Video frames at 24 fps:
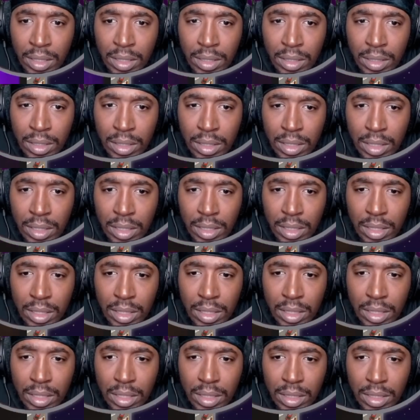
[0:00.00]
Well,
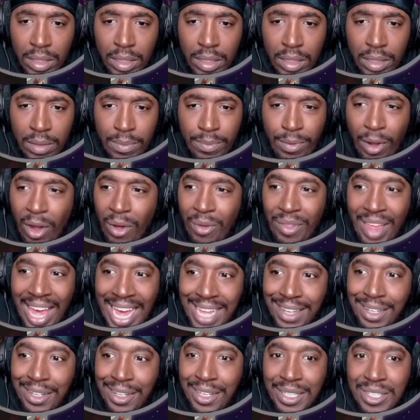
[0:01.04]
bro,
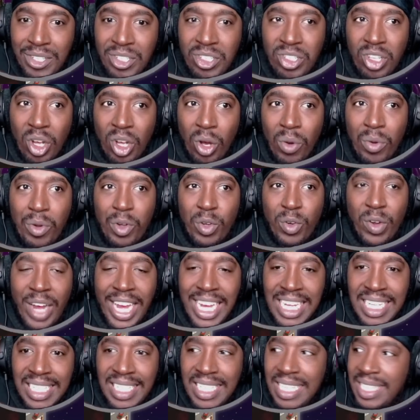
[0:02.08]
that looks so
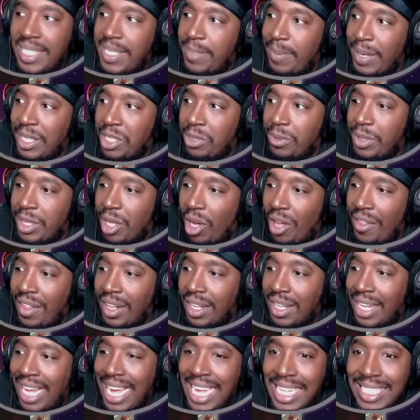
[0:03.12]
crazy, especially with all the
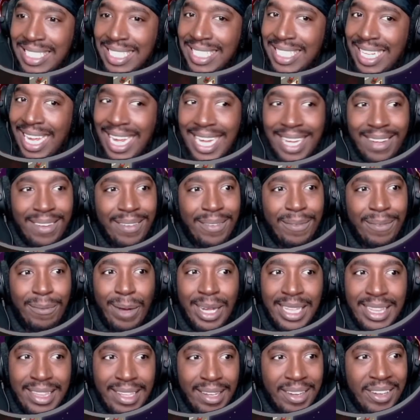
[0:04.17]
lights. It, like,
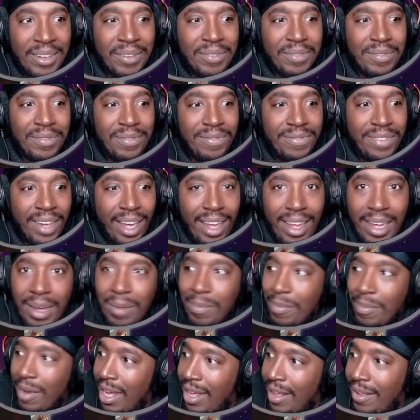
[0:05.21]
what the
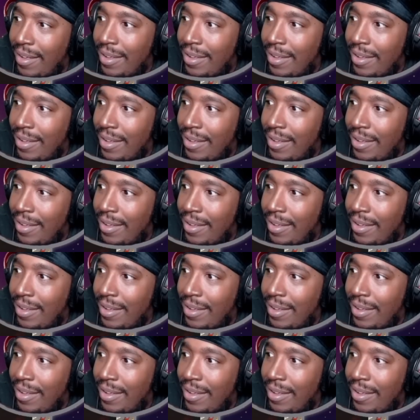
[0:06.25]
fuck, bro?